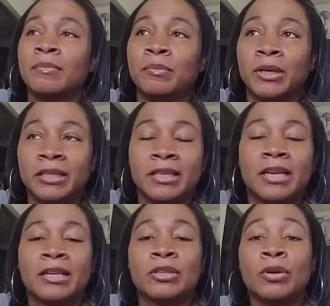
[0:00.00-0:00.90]
But,
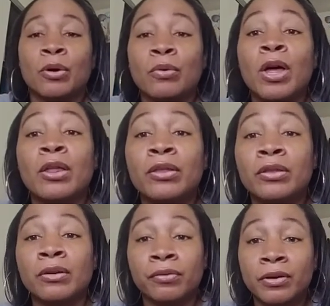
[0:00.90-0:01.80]
you know,
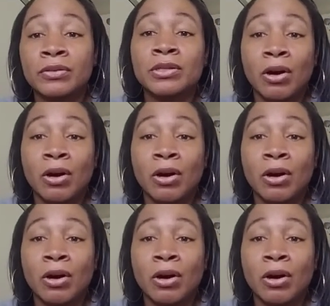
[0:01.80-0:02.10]
the first